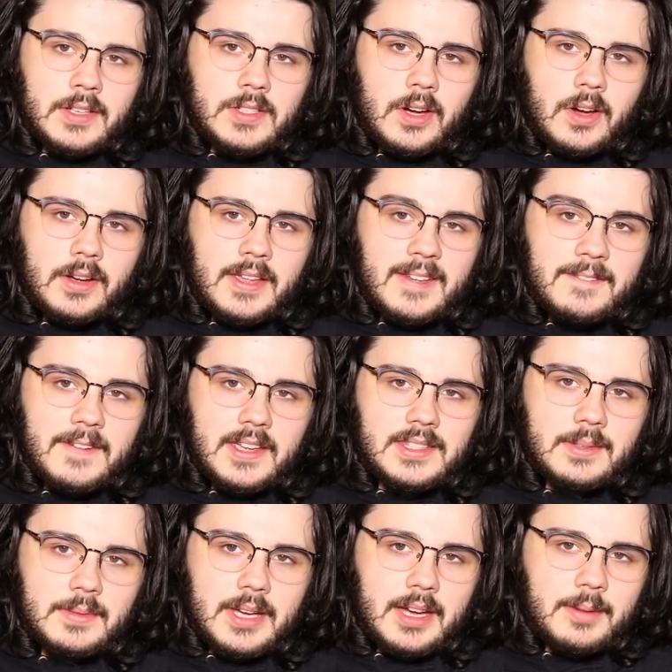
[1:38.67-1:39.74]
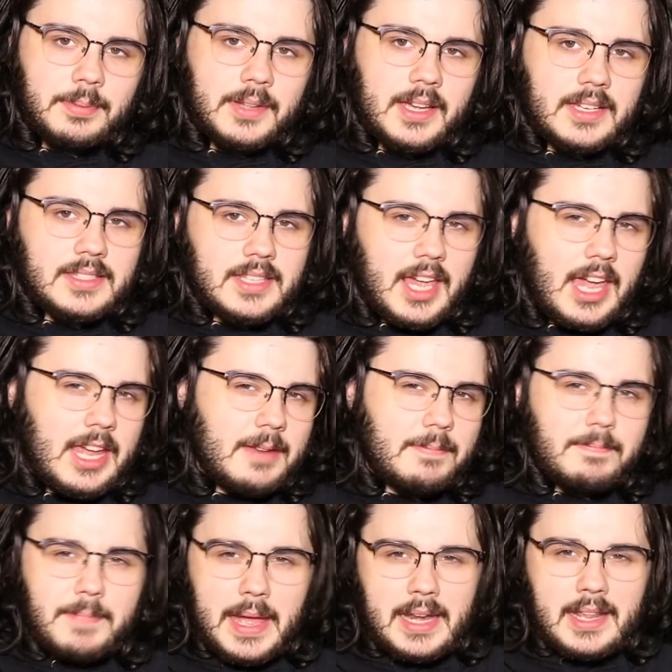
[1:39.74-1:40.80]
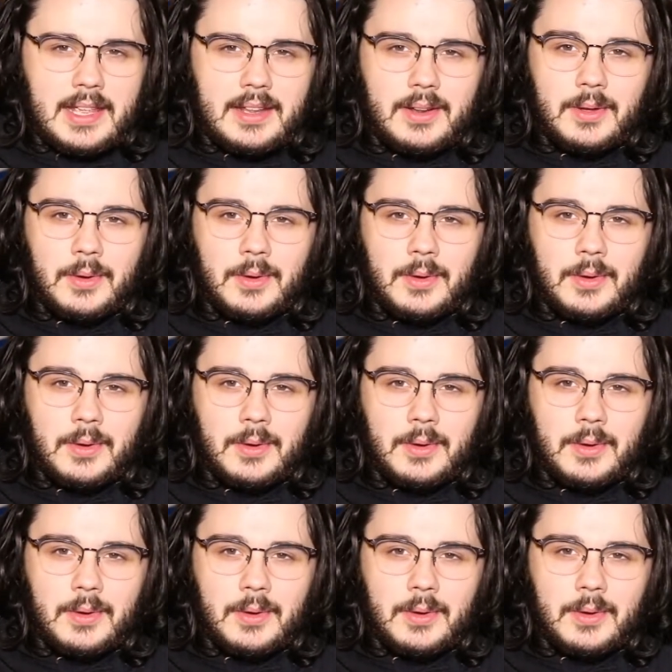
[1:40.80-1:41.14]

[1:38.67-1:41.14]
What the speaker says: talking victim complex Kaitlin Bennett,